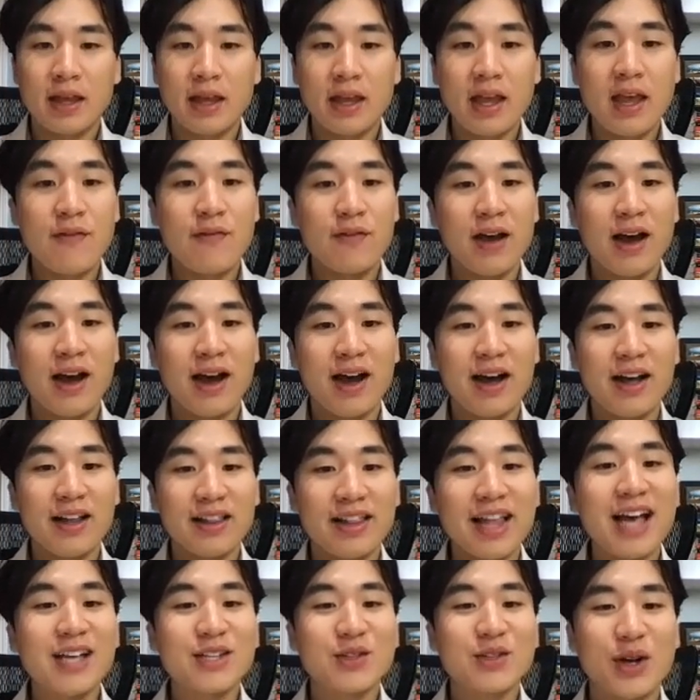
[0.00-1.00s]
if uh,
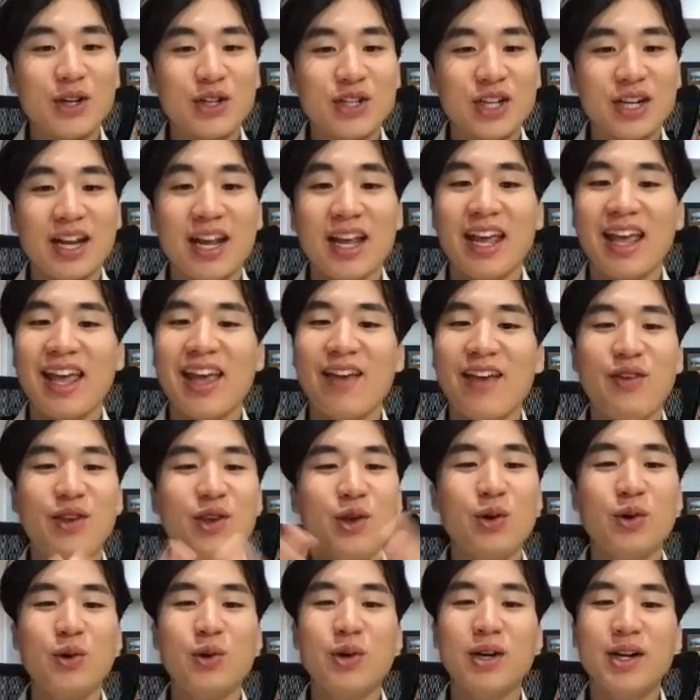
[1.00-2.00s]
last question, if
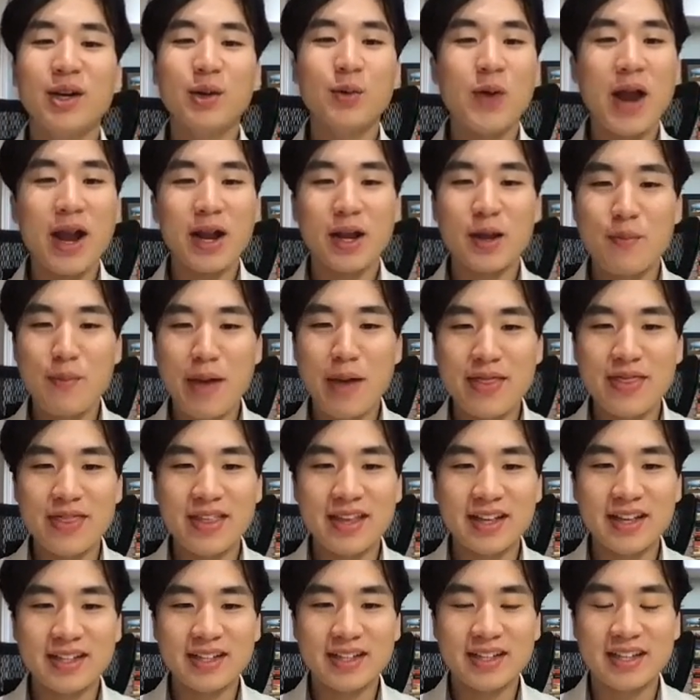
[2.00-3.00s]
you were to recommend
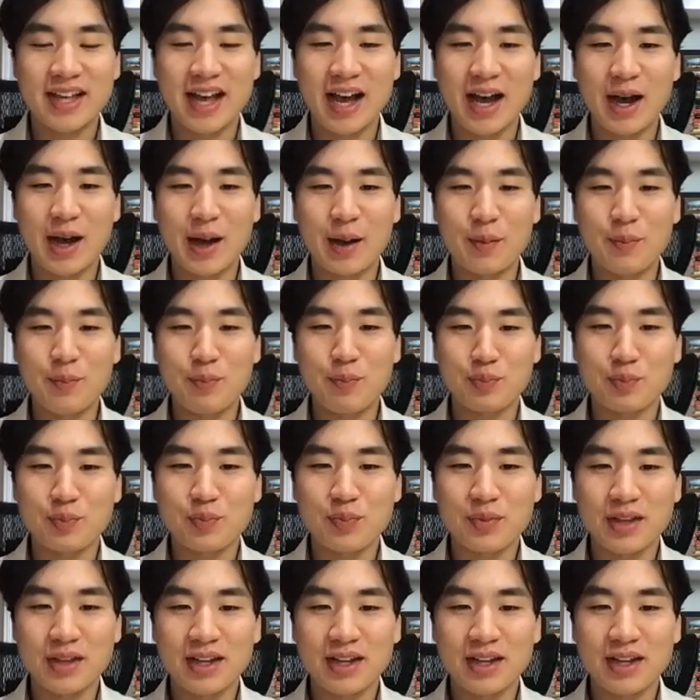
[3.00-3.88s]
this um,